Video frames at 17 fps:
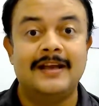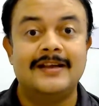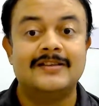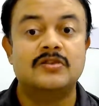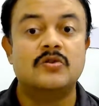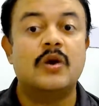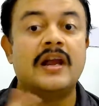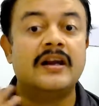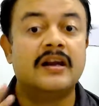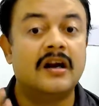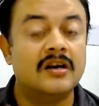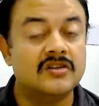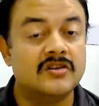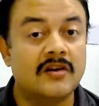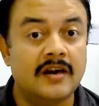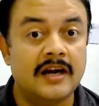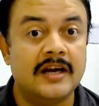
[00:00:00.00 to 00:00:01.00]
So, and
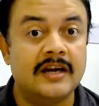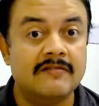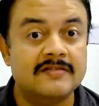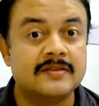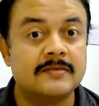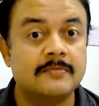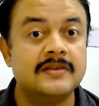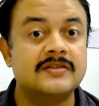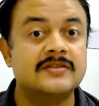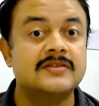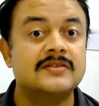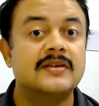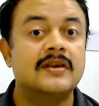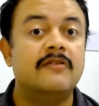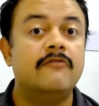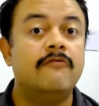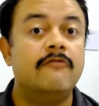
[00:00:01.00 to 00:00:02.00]
cultural relativism is
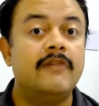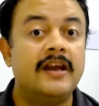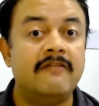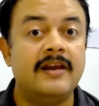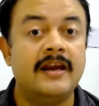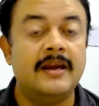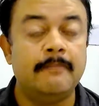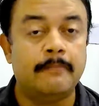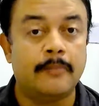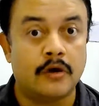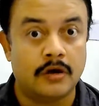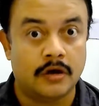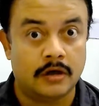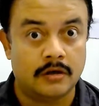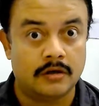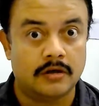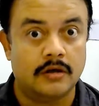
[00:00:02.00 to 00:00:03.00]
very, very
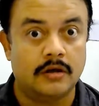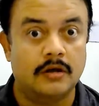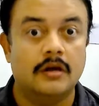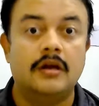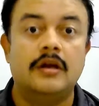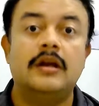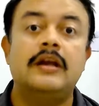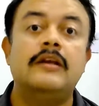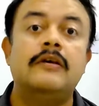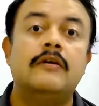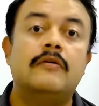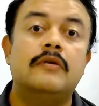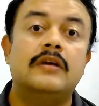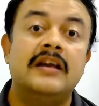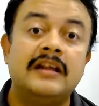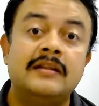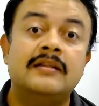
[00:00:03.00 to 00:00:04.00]
important
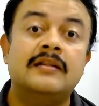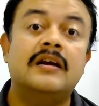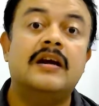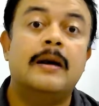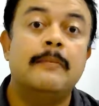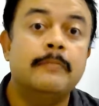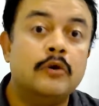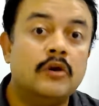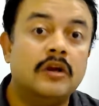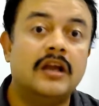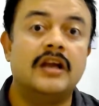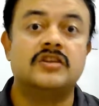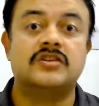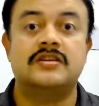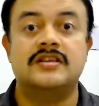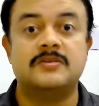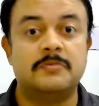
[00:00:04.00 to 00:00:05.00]
in the
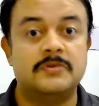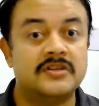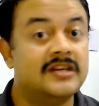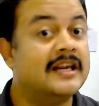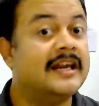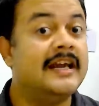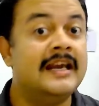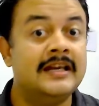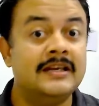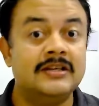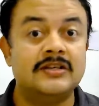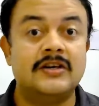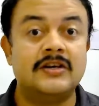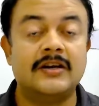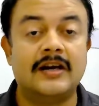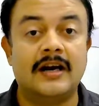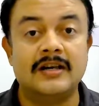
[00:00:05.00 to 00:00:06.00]
communication, especially
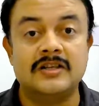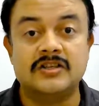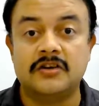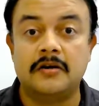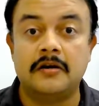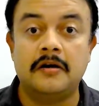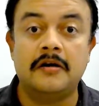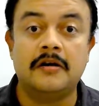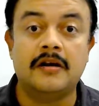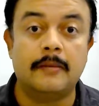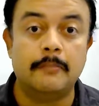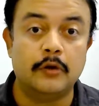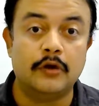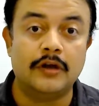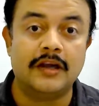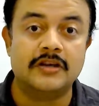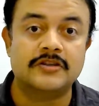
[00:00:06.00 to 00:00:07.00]
intercultural
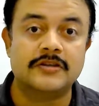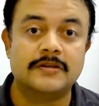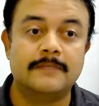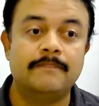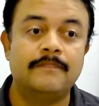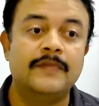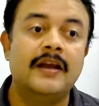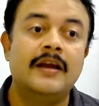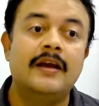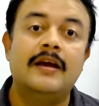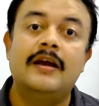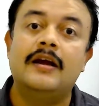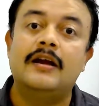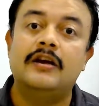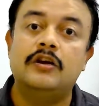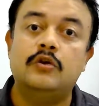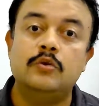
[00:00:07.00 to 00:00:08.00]
communication.
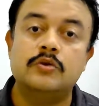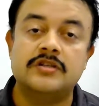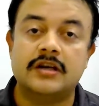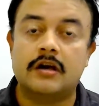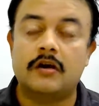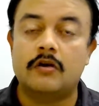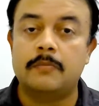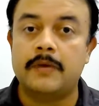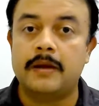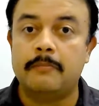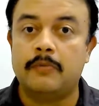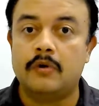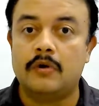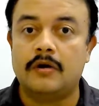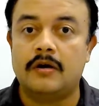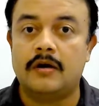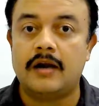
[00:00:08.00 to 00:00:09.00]
Do check out my
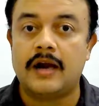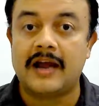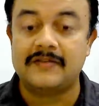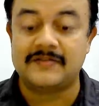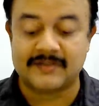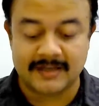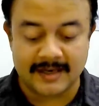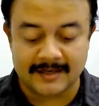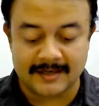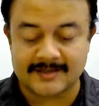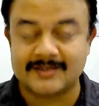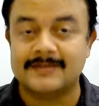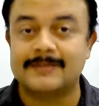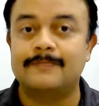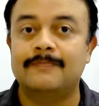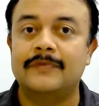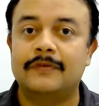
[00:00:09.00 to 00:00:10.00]
book, Life
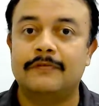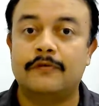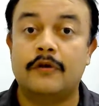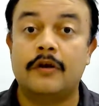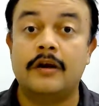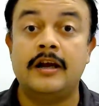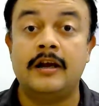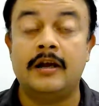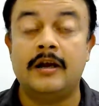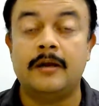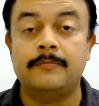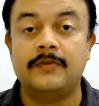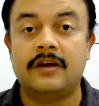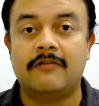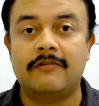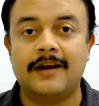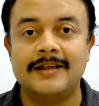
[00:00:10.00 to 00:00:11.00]
Skills, for an in-depth
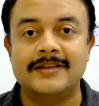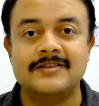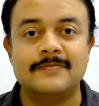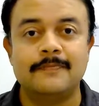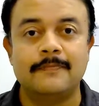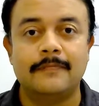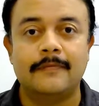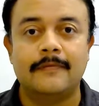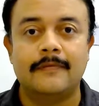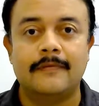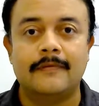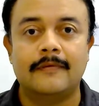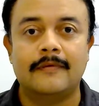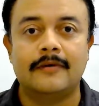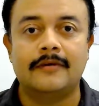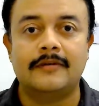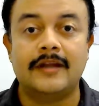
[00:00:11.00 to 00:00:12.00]
coverage.
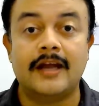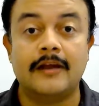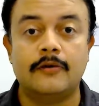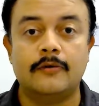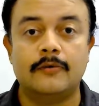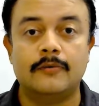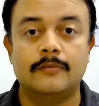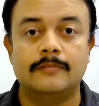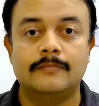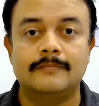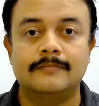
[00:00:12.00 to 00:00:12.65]
Thank you.